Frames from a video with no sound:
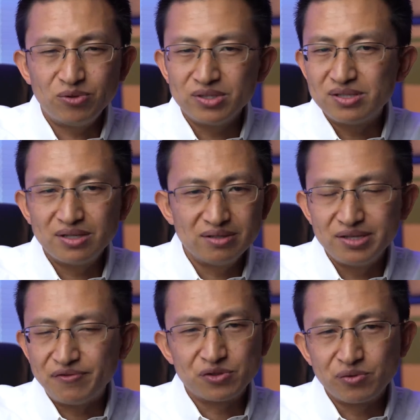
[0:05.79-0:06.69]
What's the
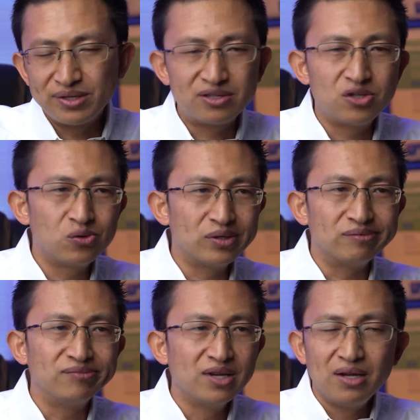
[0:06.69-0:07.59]
difference between the two?
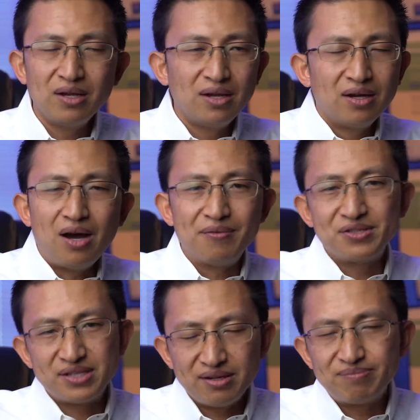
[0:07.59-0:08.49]
And
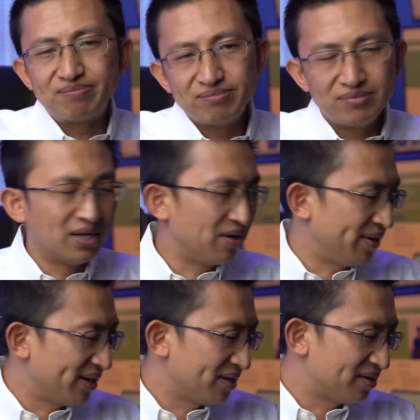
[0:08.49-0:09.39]
obviously,
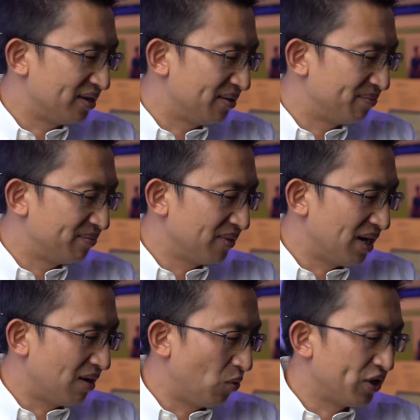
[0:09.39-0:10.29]
I guess
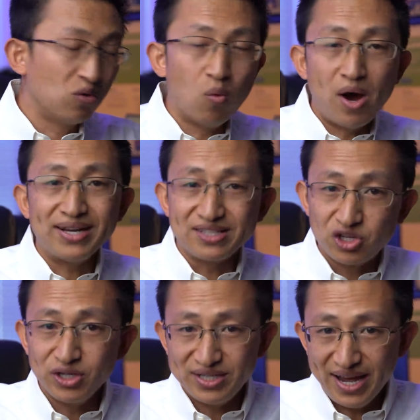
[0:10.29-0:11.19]
what you want is
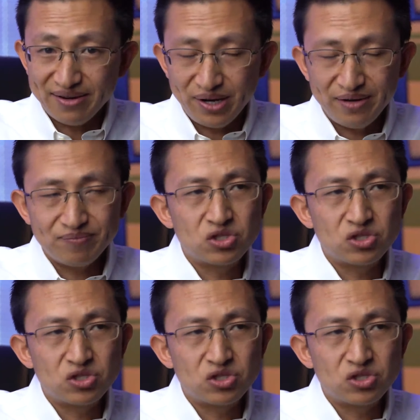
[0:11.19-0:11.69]
good debt, right?